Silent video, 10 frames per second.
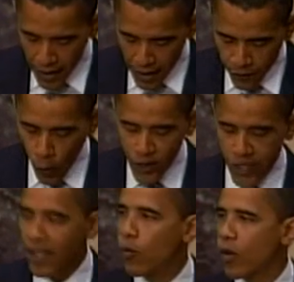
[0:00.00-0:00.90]

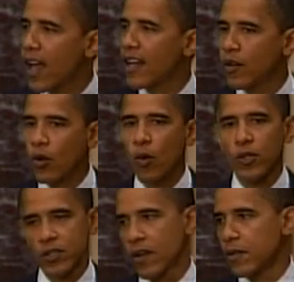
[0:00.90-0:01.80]
Unfortunately, we're not in
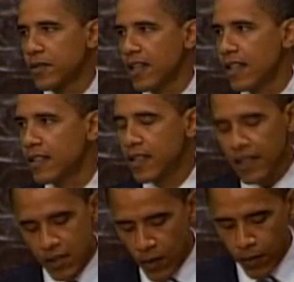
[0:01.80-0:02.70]
normal circumstances,
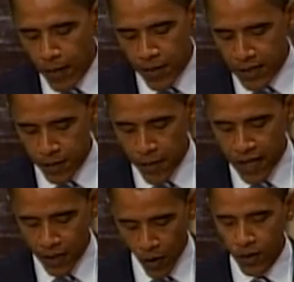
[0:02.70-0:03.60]
and so let me just
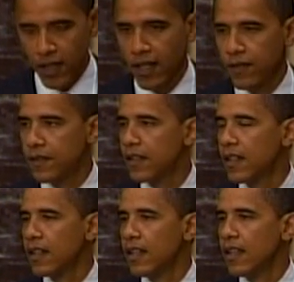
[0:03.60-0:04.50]
make note of
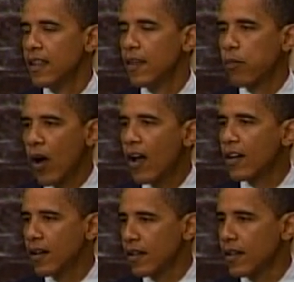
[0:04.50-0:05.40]
the
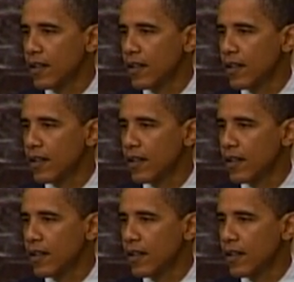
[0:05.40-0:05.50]
broader